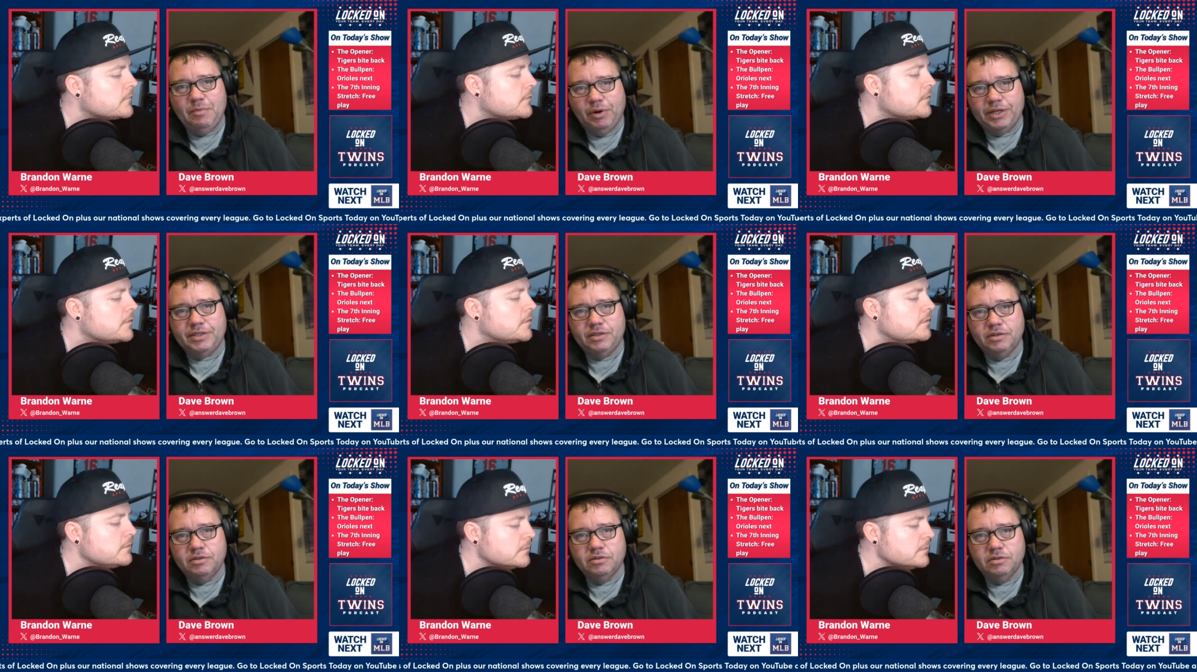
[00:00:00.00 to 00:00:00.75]
Speaker 1: but
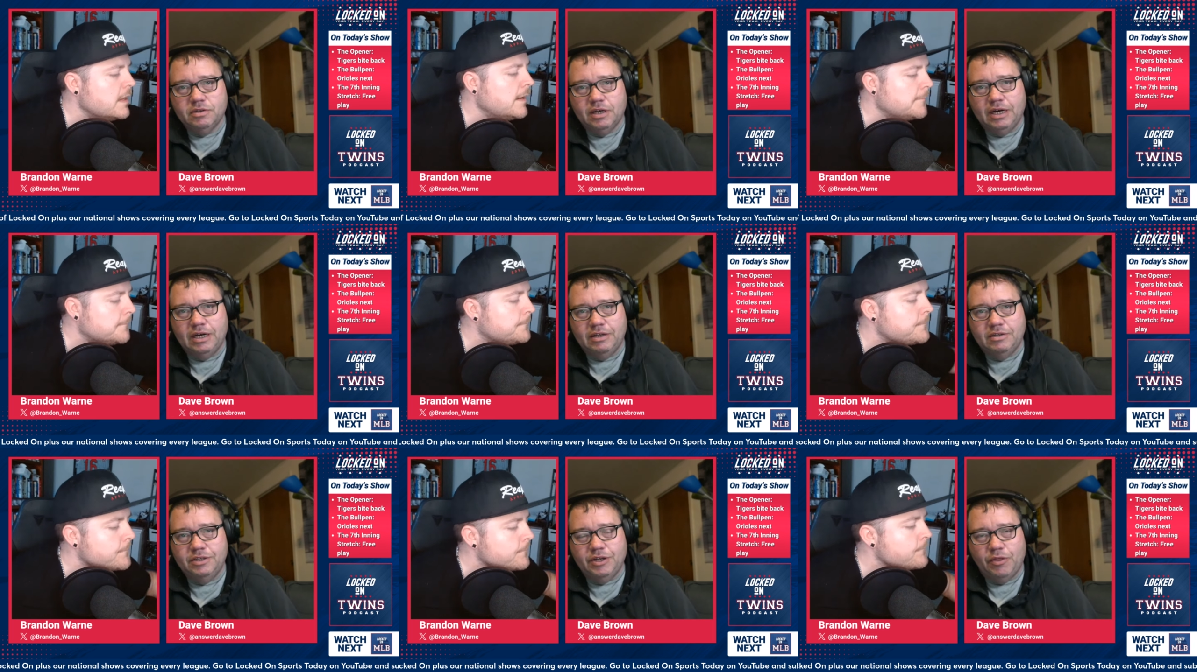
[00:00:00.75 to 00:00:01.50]
yeah,
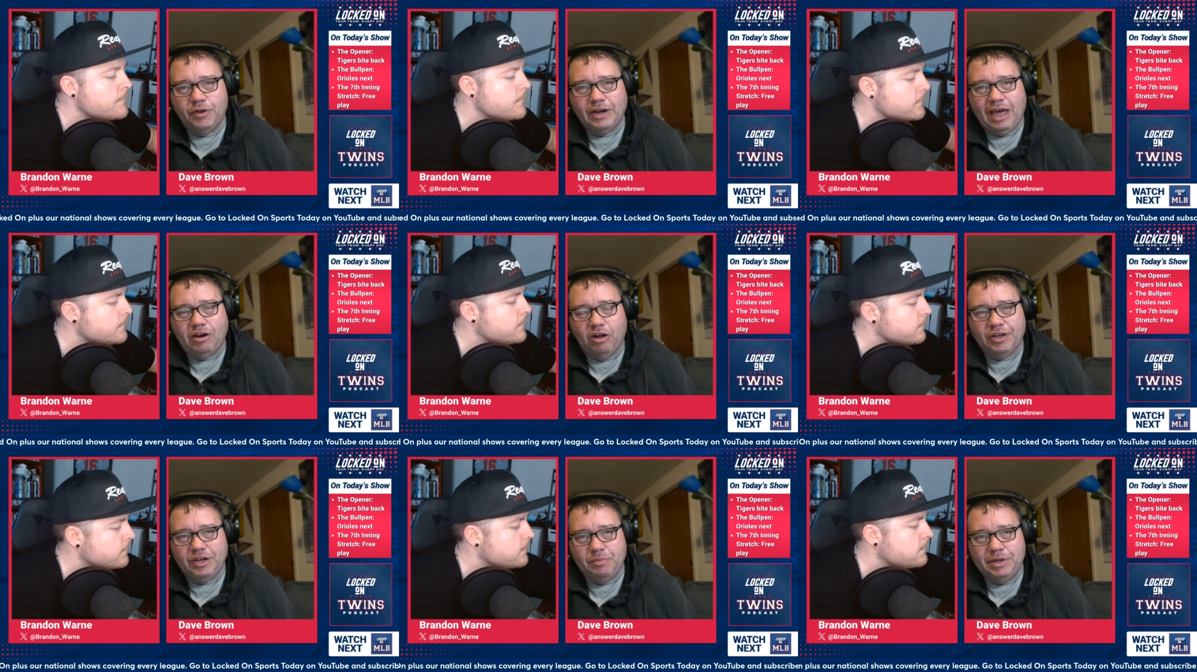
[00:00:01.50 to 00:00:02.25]
they're not
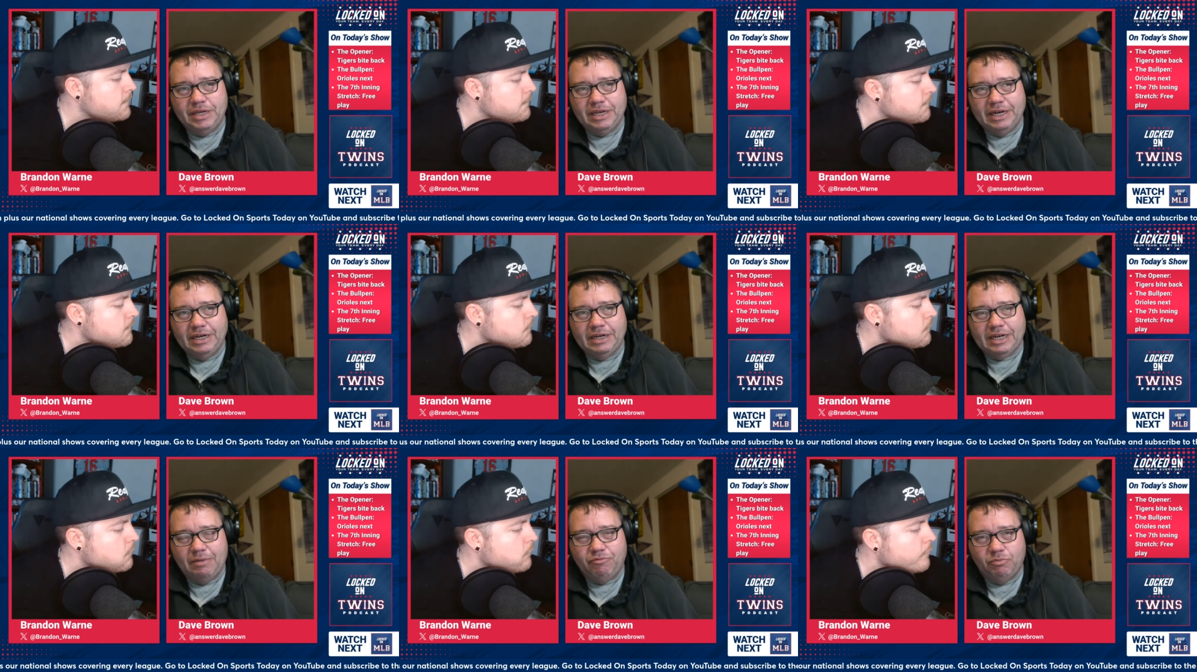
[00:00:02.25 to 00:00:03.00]
all going to be
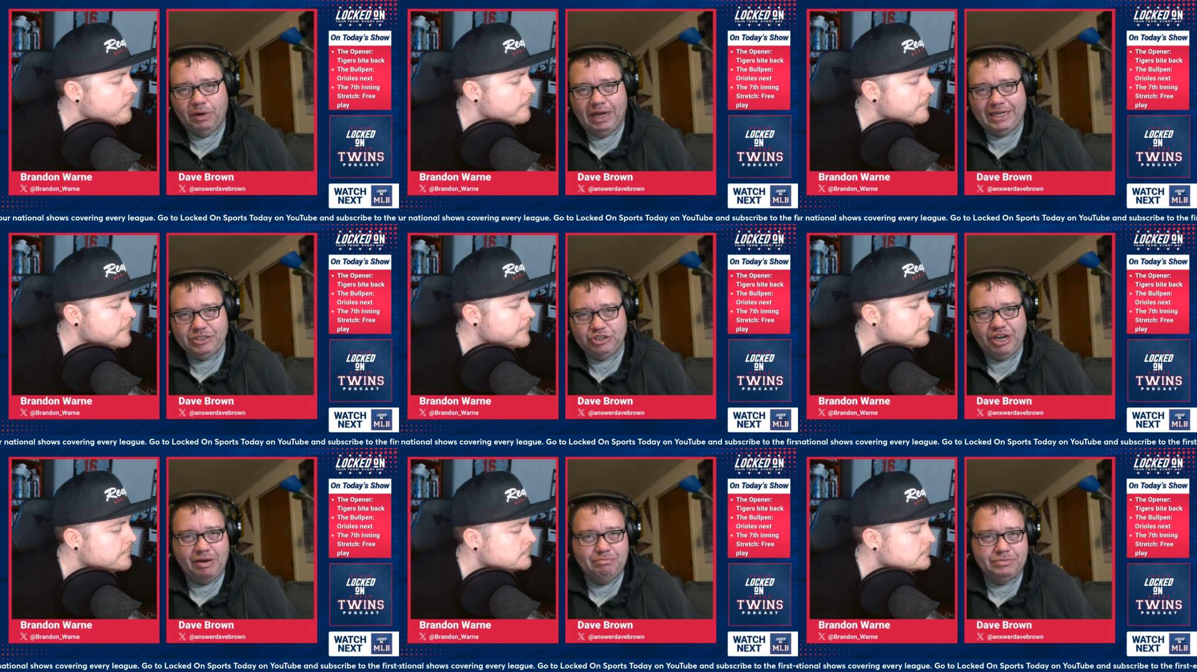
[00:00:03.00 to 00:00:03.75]
uh, come from behind
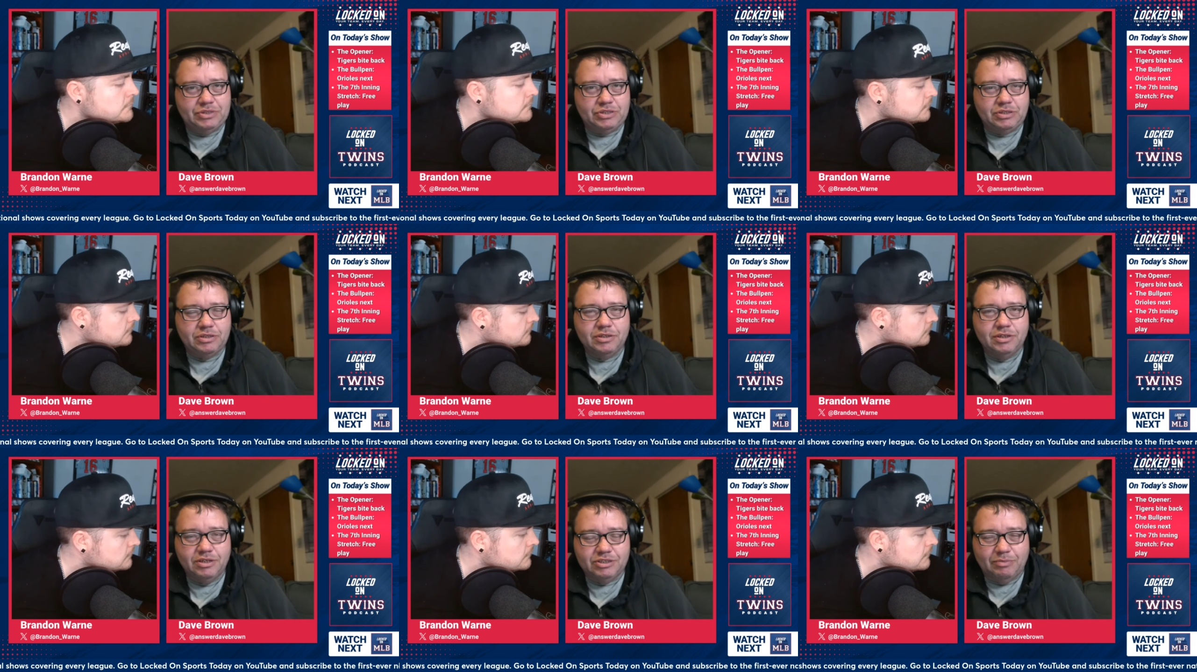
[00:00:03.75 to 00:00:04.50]
gems.
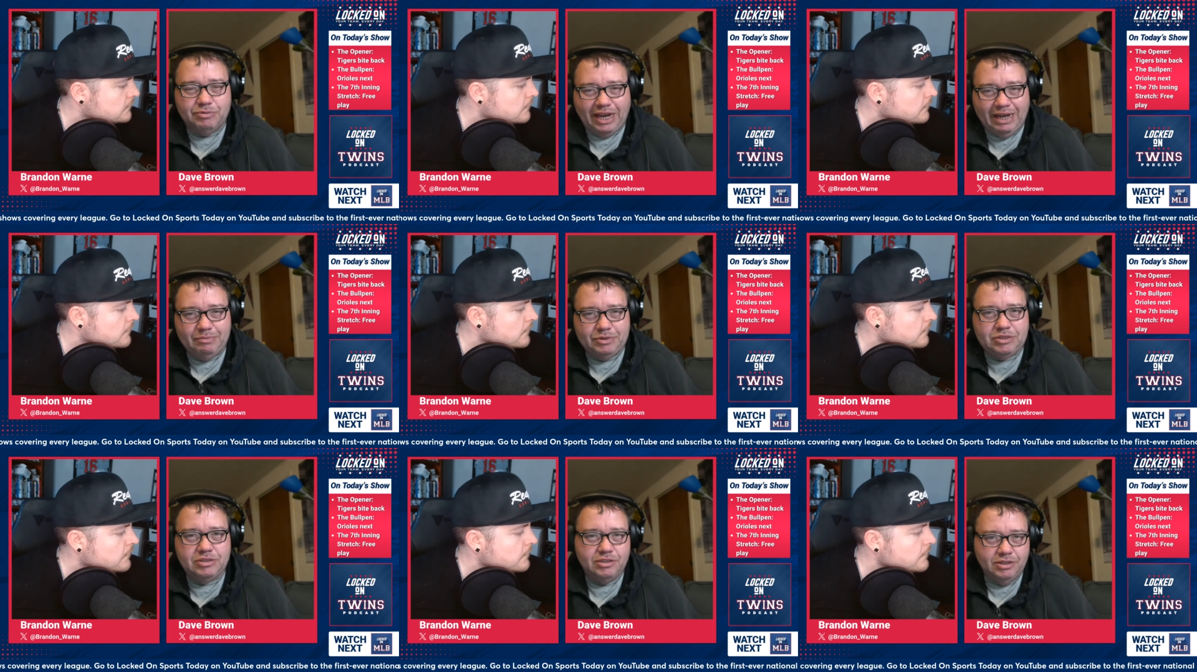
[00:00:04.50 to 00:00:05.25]

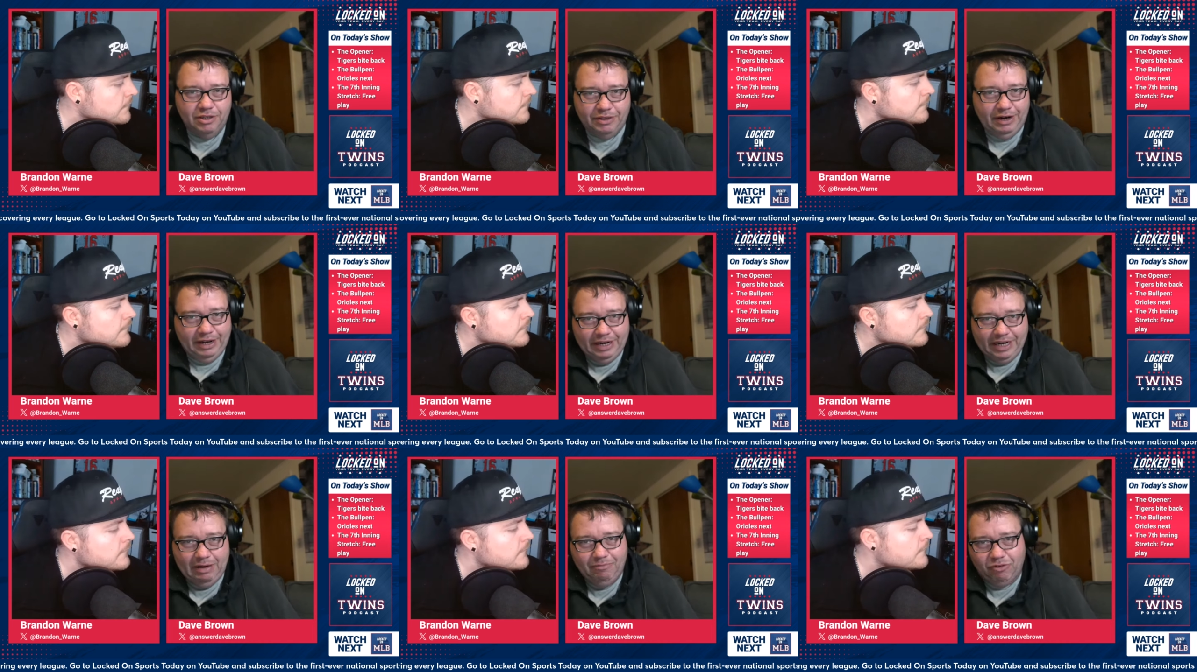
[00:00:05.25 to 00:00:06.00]
Sometimes they're going
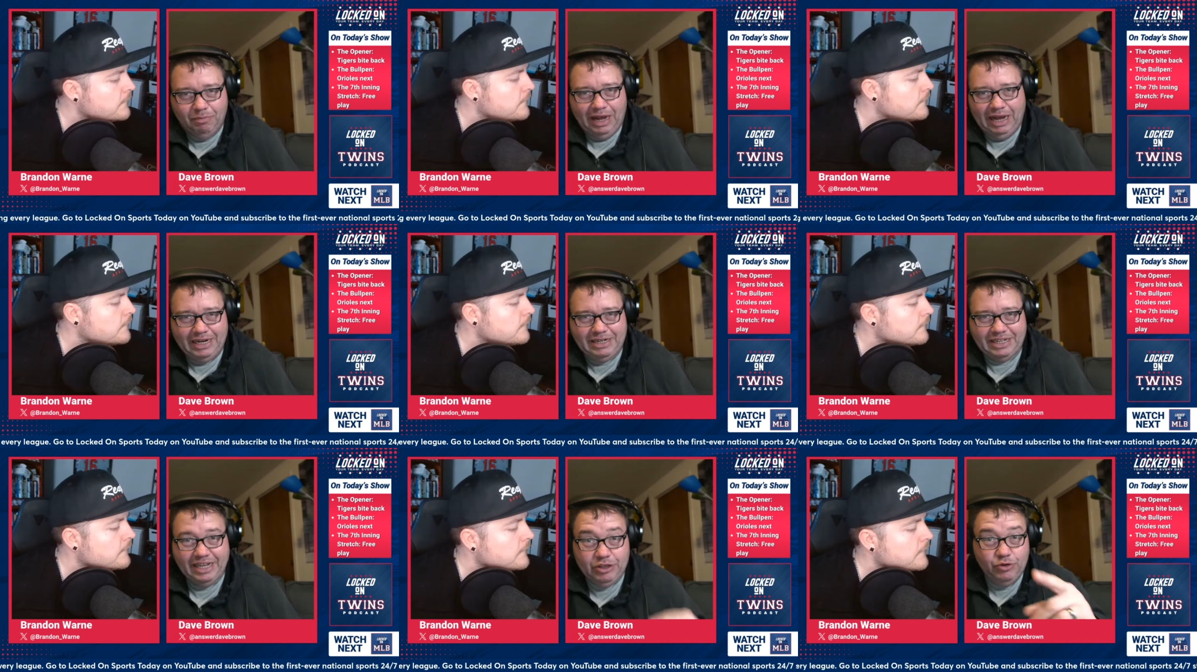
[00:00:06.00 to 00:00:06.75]
to come from
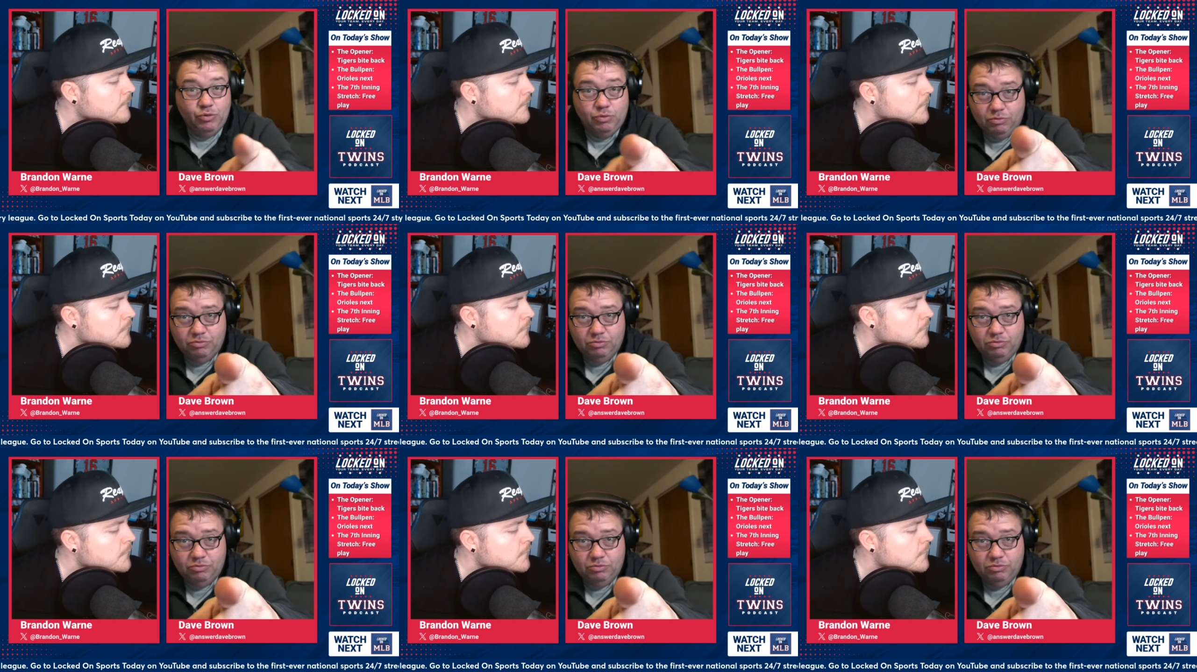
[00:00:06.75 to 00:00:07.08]
behind and get you.